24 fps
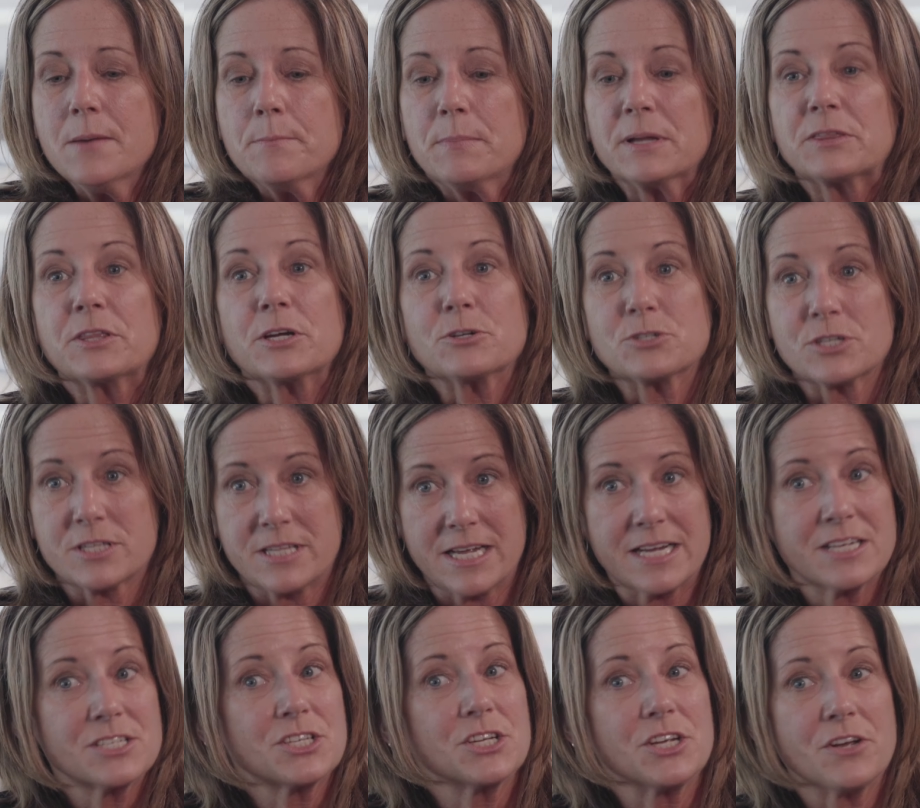But there's
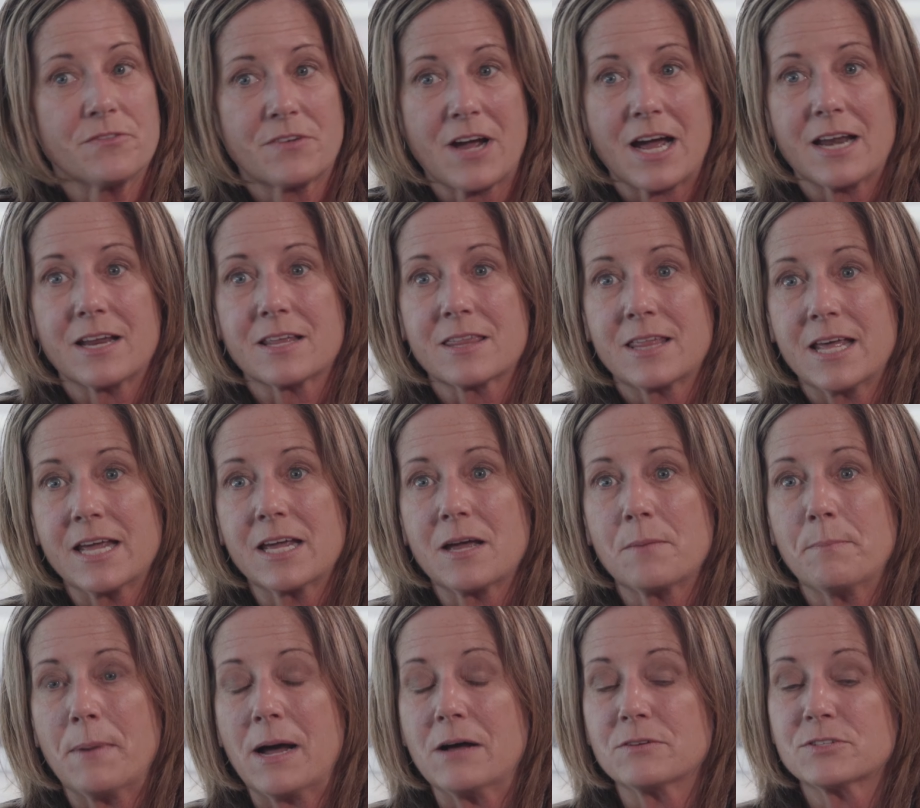things that you've got to
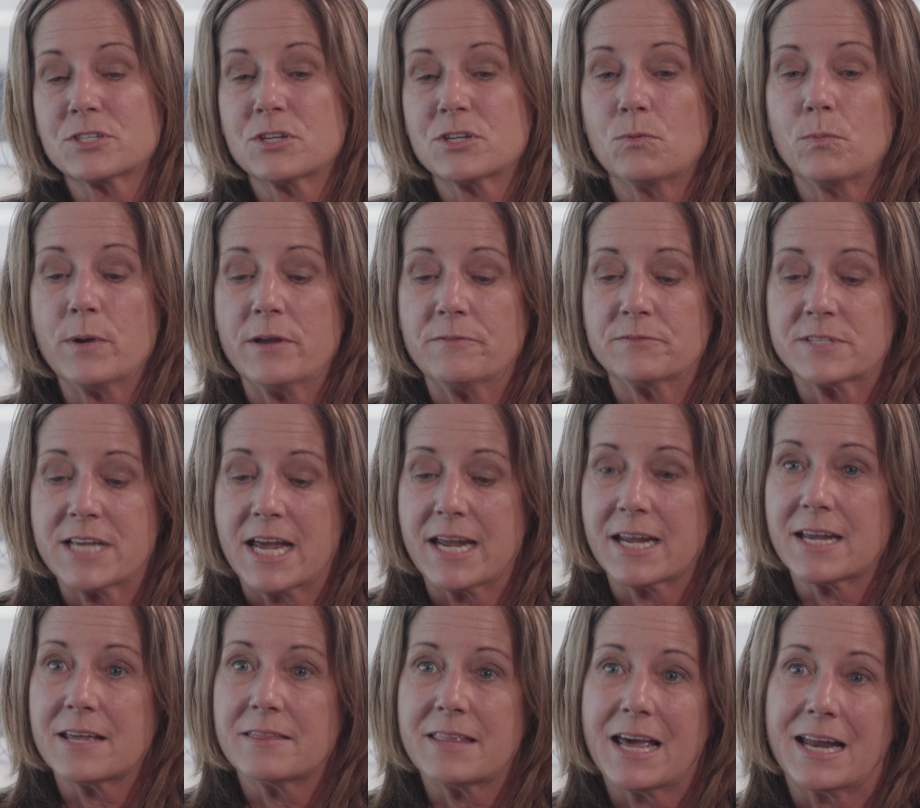think about. we've
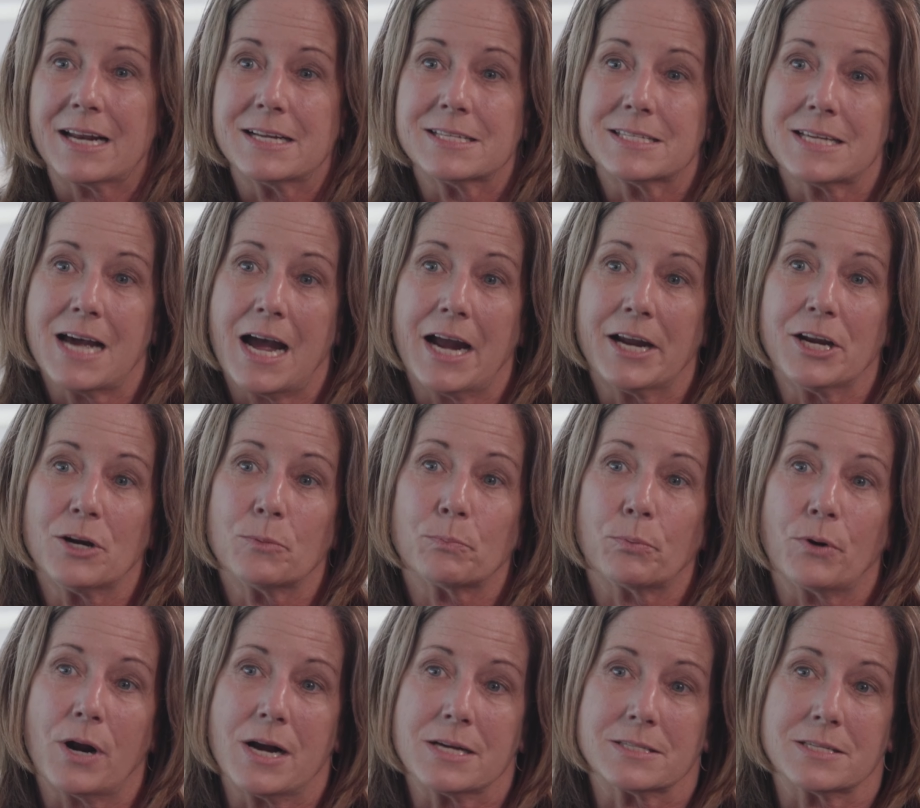taken that
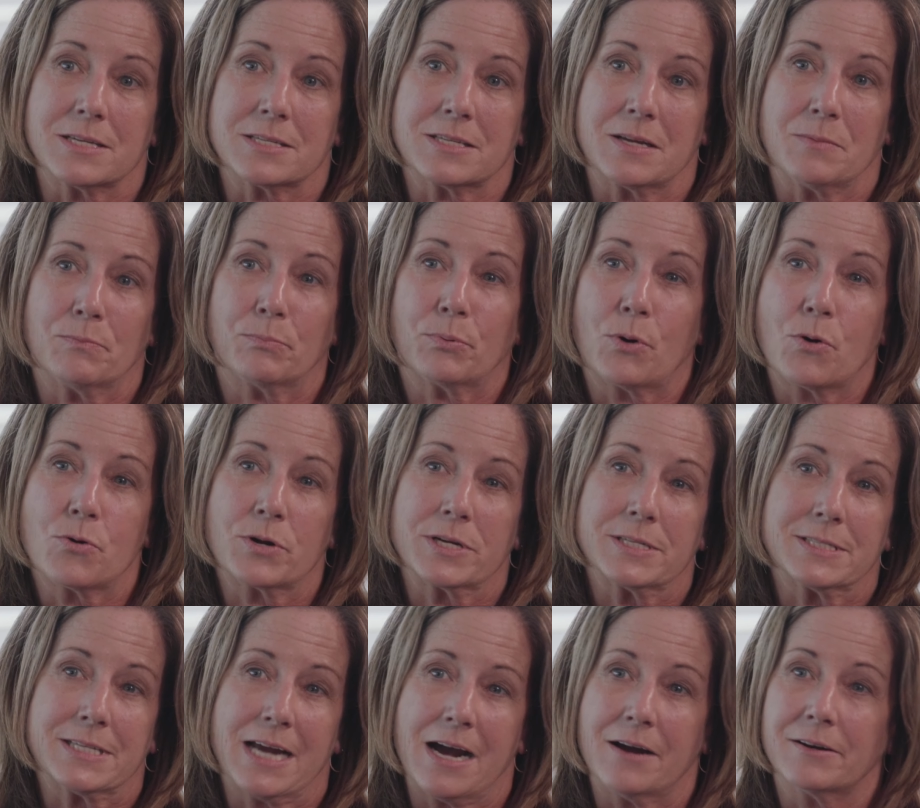entire process and
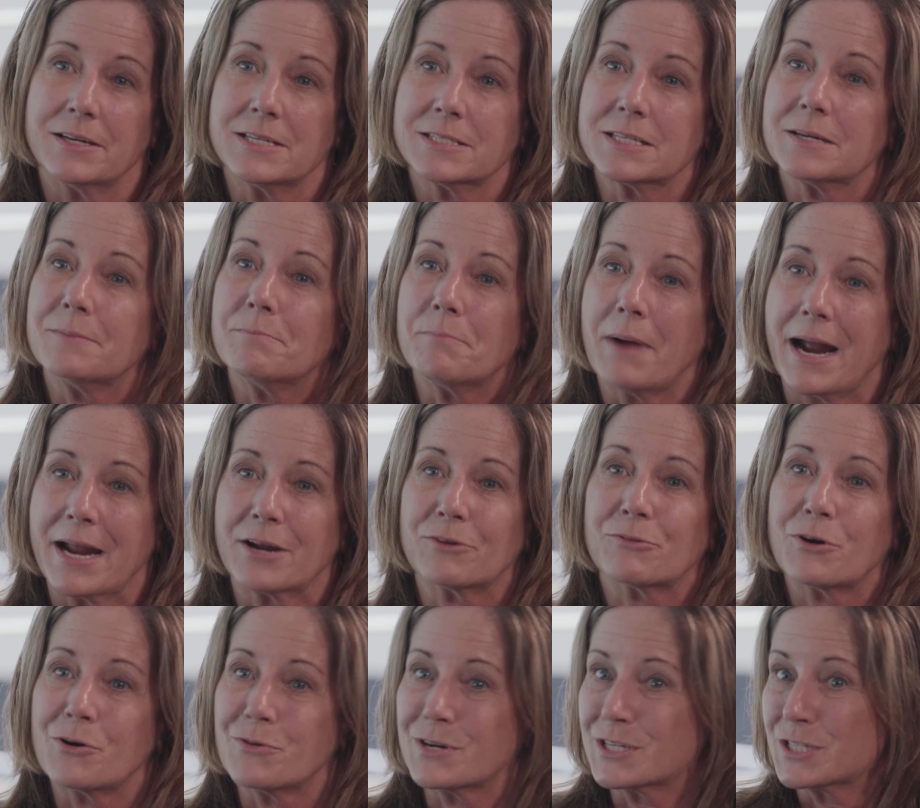broke it down into
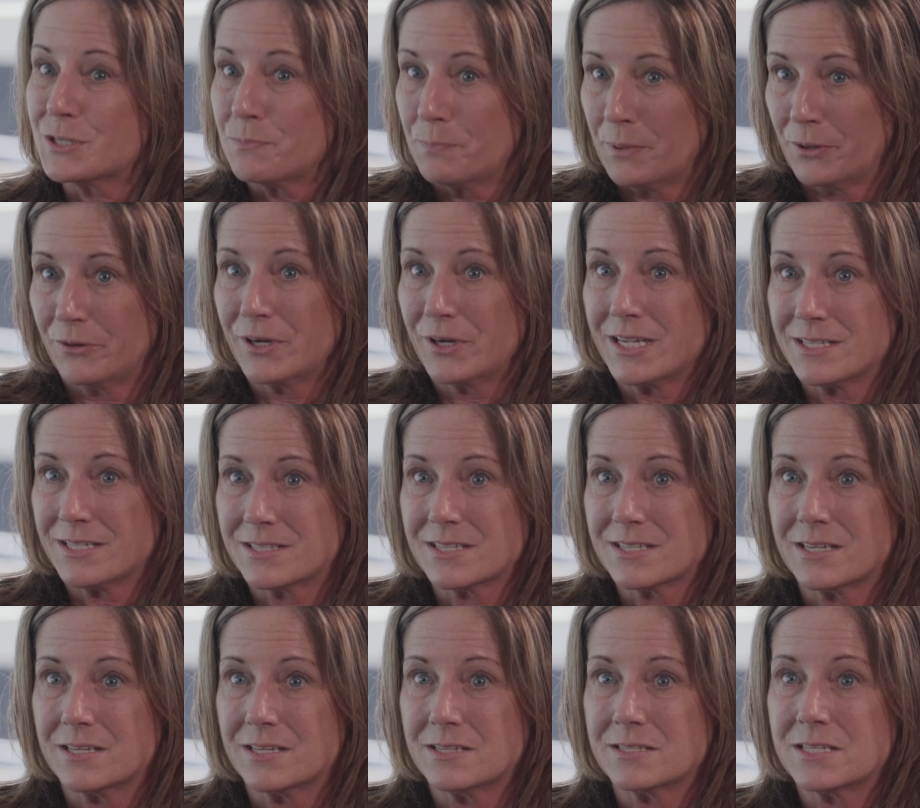micro
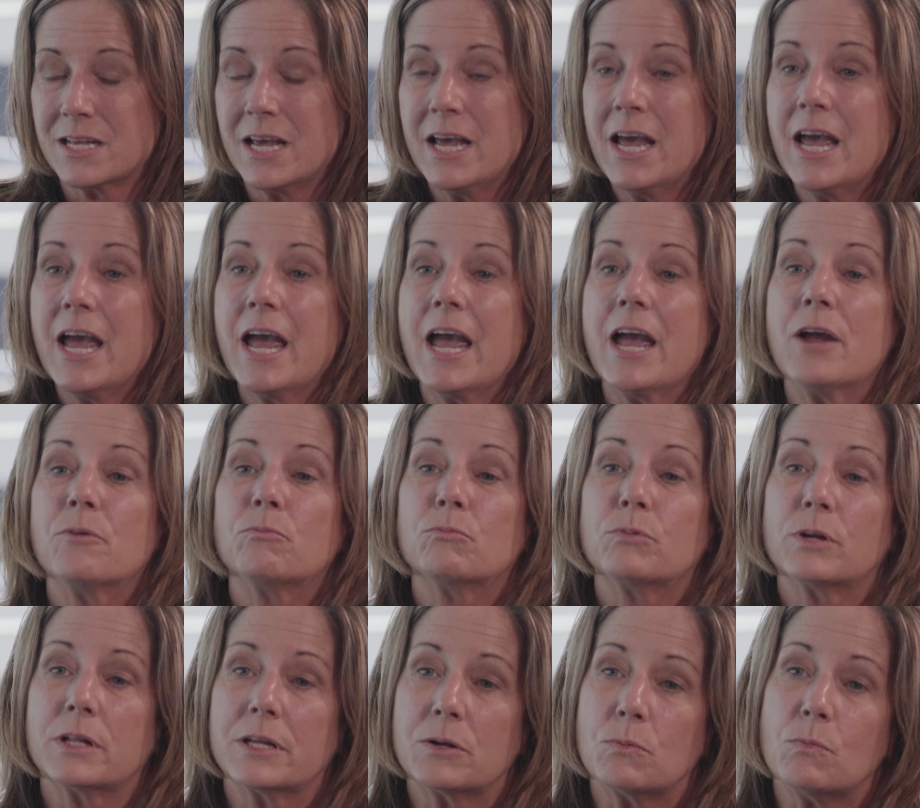experiences
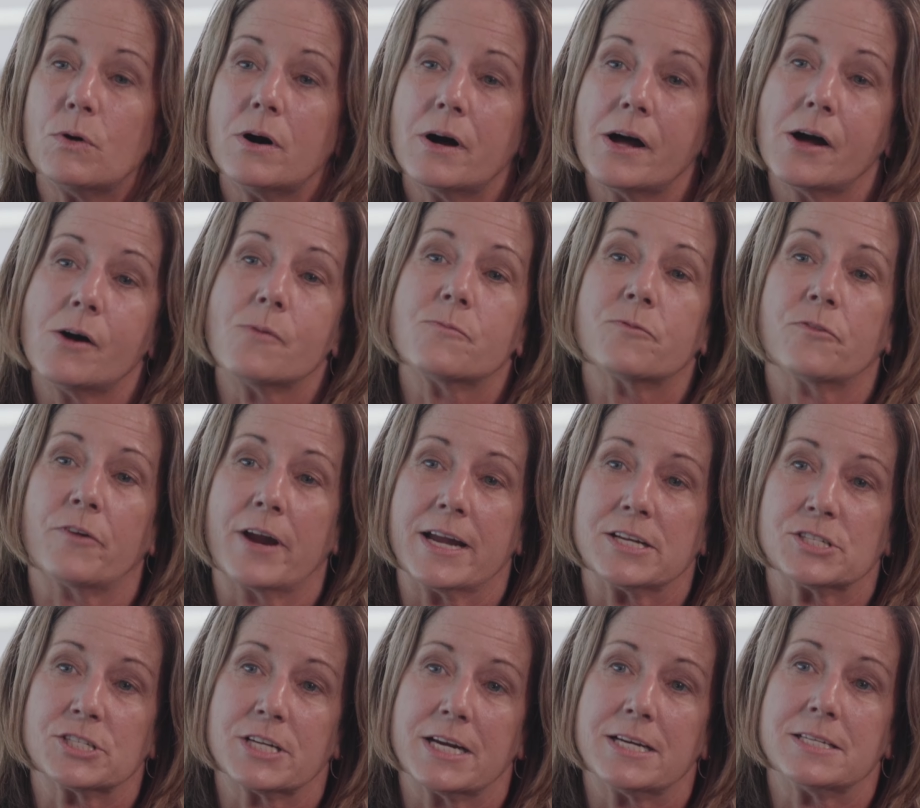and really will help
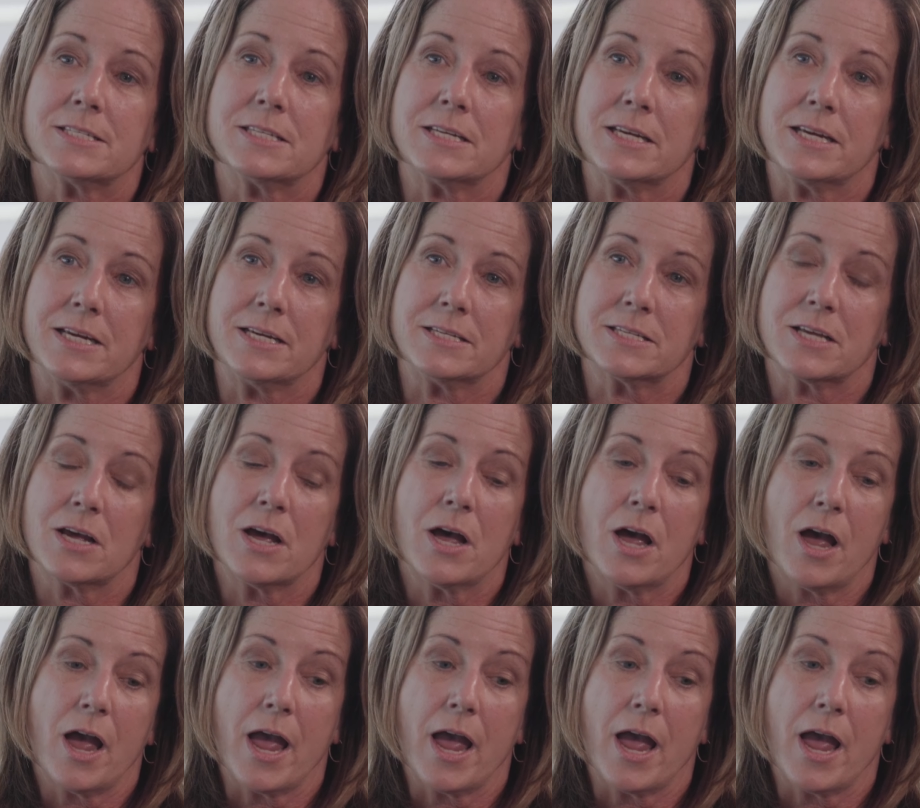franchisees